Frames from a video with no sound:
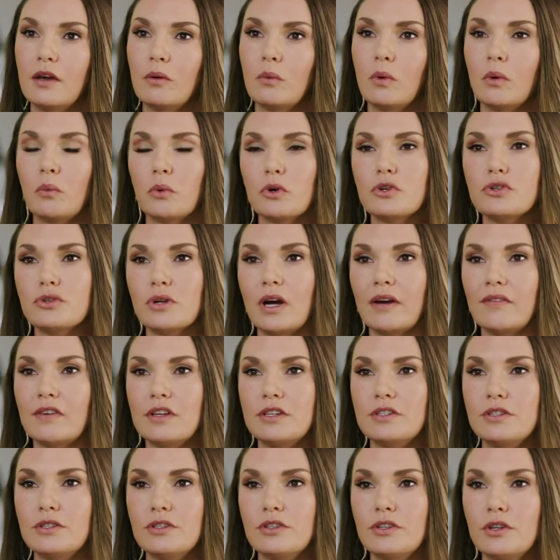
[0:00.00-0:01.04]
What we're
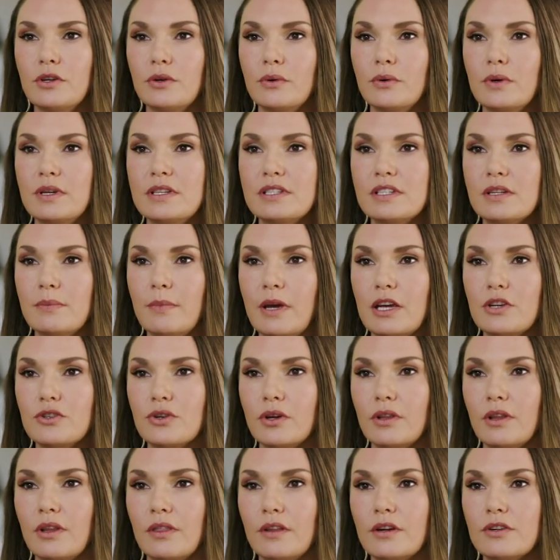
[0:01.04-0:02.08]
striving to do is to make
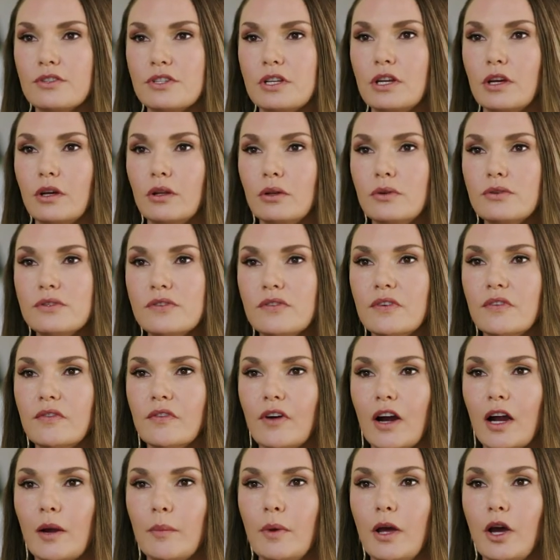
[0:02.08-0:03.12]
sure that there's an inclusive
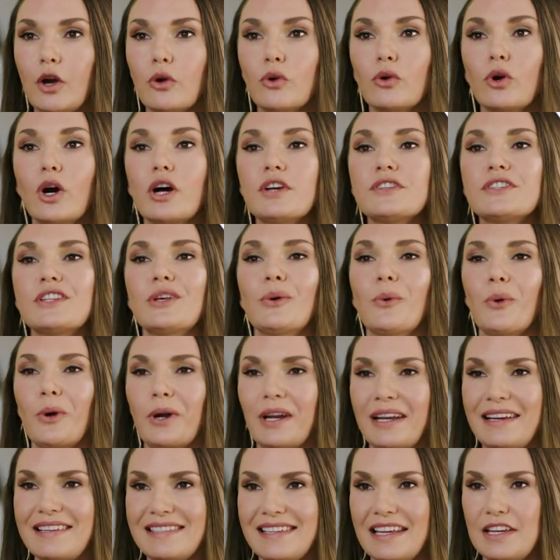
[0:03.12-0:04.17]
environment across the
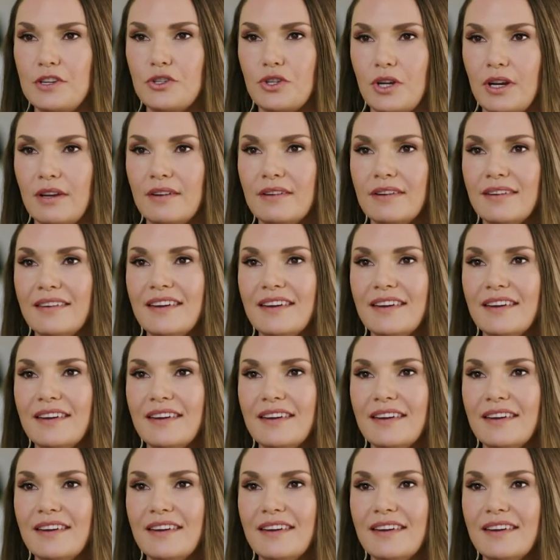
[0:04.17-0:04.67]
organization